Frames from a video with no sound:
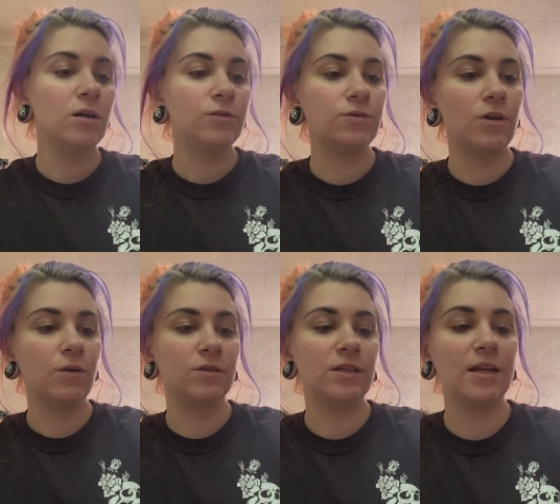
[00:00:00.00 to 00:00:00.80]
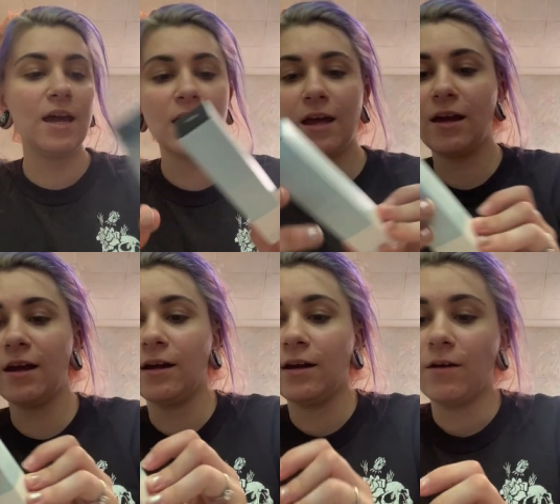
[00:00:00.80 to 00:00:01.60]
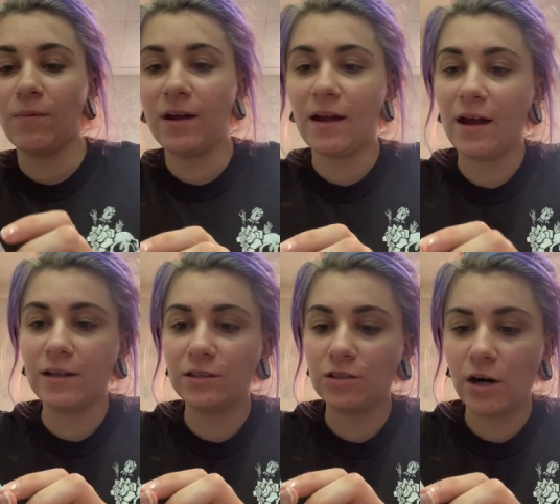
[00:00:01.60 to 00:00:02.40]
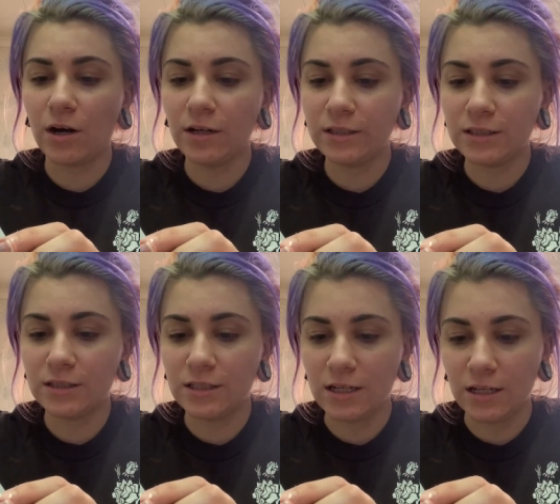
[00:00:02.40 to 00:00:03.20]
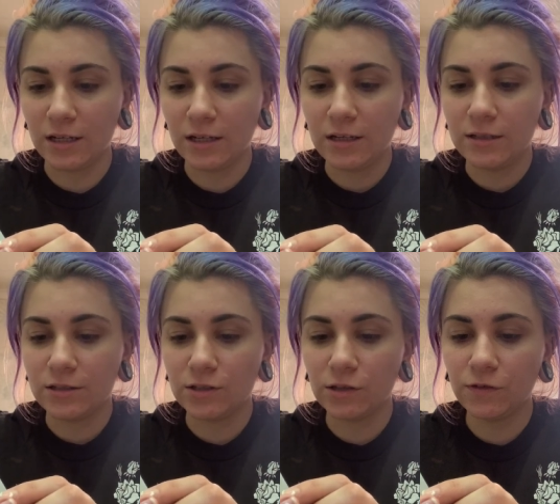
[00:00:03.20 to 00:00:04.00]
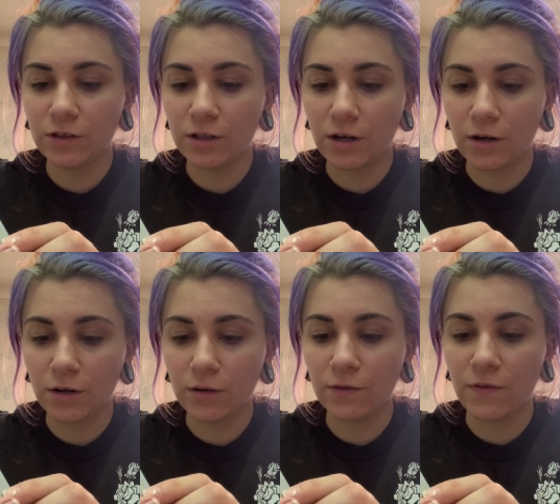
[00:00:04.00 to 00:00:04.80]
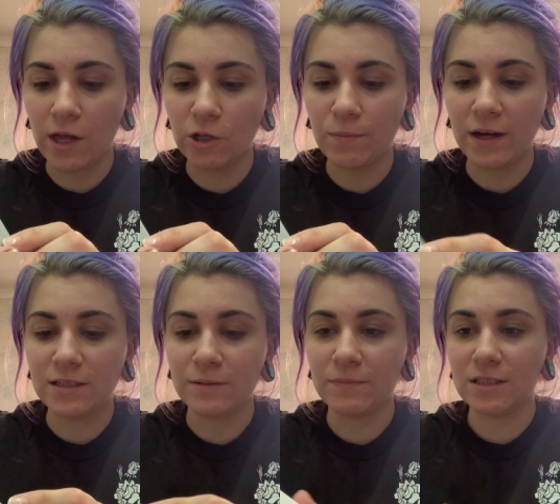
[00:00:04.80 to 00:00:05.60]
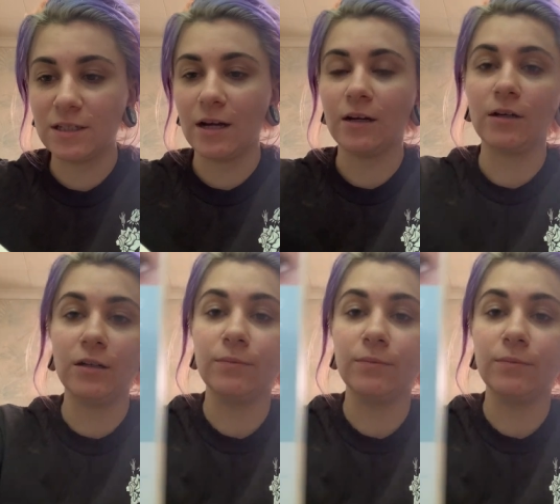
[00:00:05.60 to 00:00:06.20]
So today we got Tarte C Surfer Curl Volumizing Mascara.